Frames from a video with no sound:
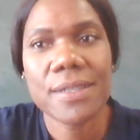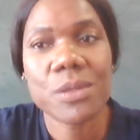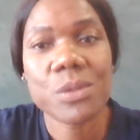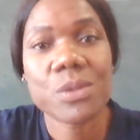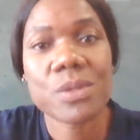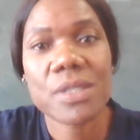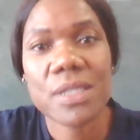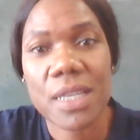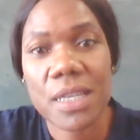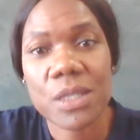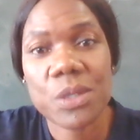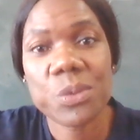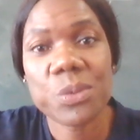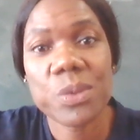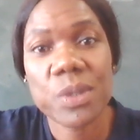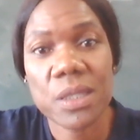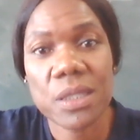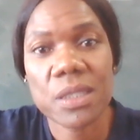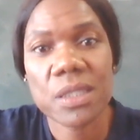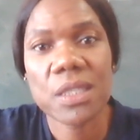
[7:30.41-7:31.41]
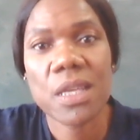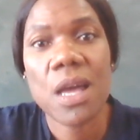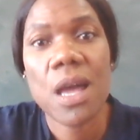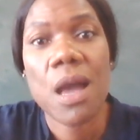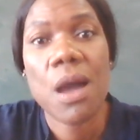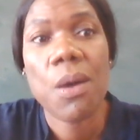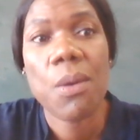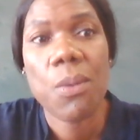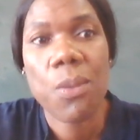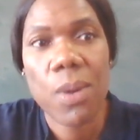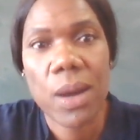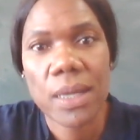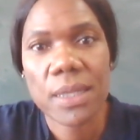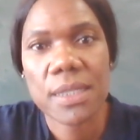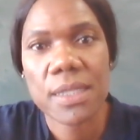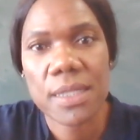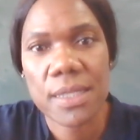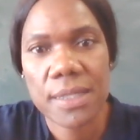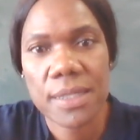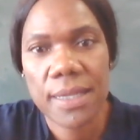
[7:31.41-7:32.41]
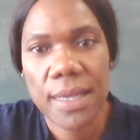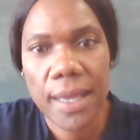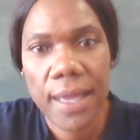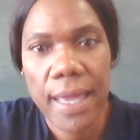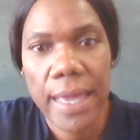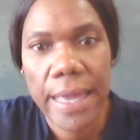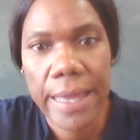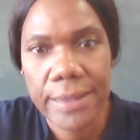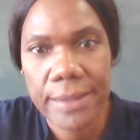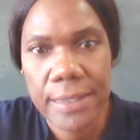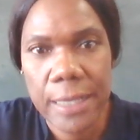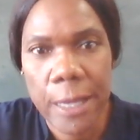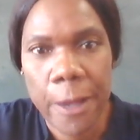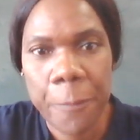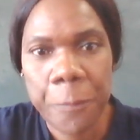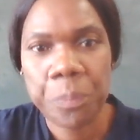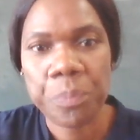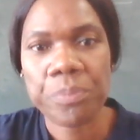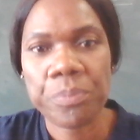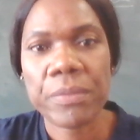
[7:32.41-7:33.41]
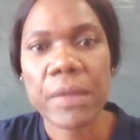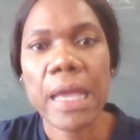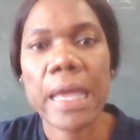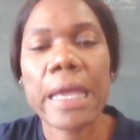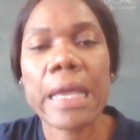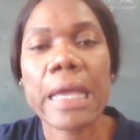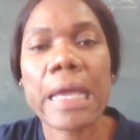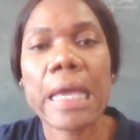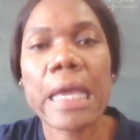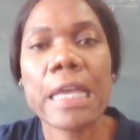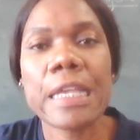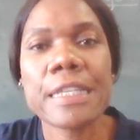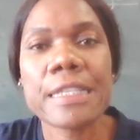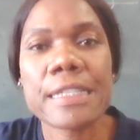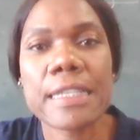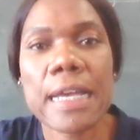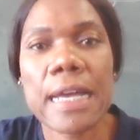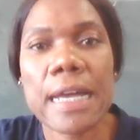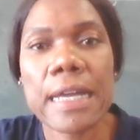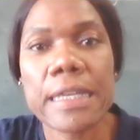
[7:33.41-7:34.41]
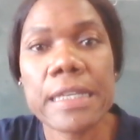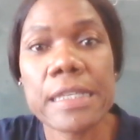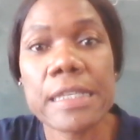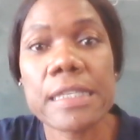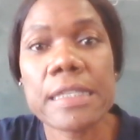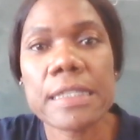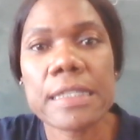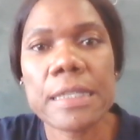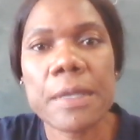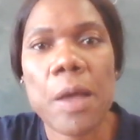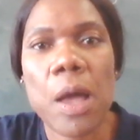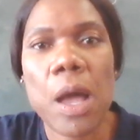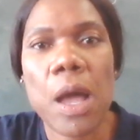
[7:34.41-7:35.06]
to start with, what is a cancer? A cancer is